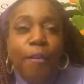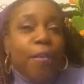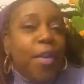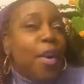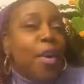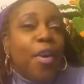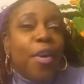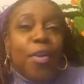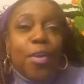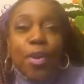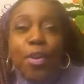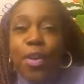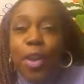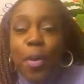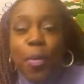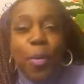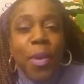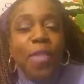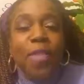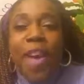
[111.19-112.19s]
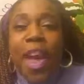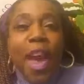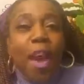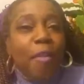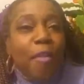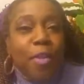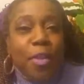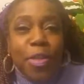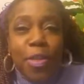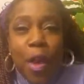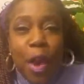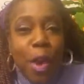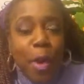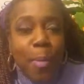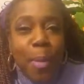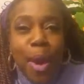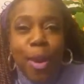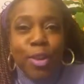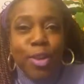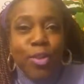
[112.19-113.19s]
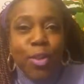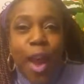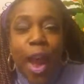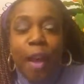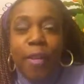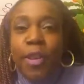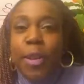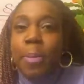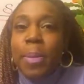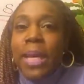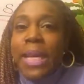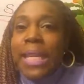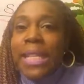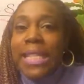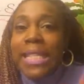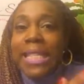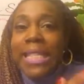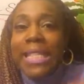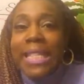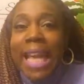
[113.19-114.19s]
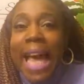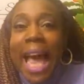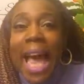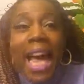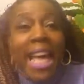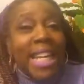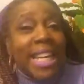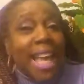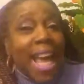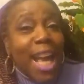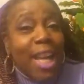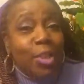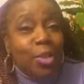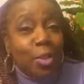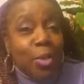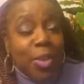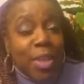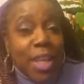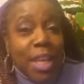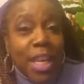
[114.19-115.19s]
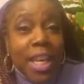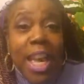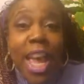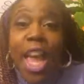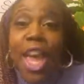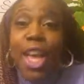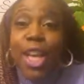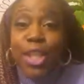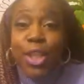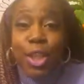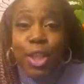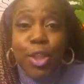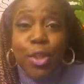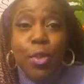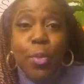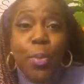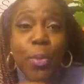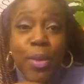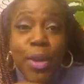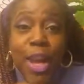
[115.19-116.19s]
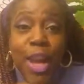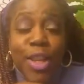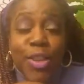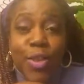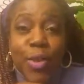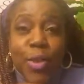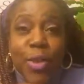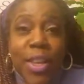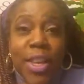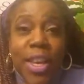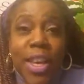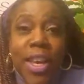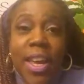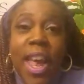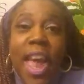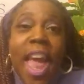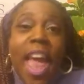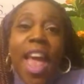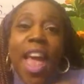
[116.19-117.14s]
further than we've ever thought about traveling, because it's not a natural thing, it's a supernatural thing.